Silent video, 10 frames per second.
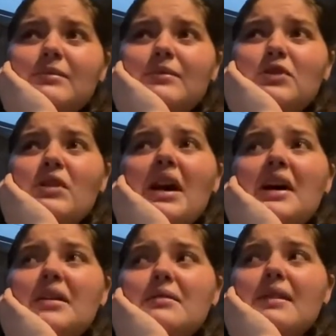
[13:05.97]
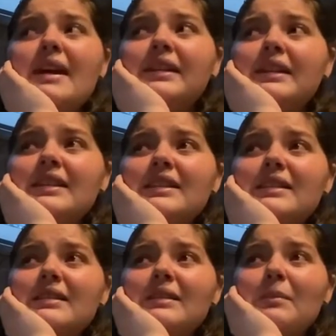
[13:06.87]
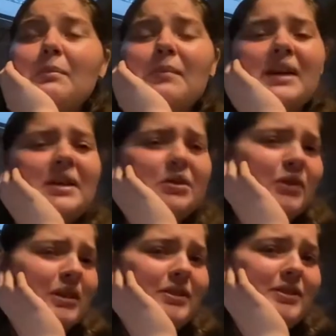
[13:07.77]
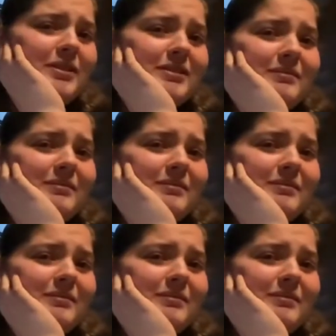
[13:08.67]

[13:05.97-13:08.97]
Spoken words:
so that at least the big critters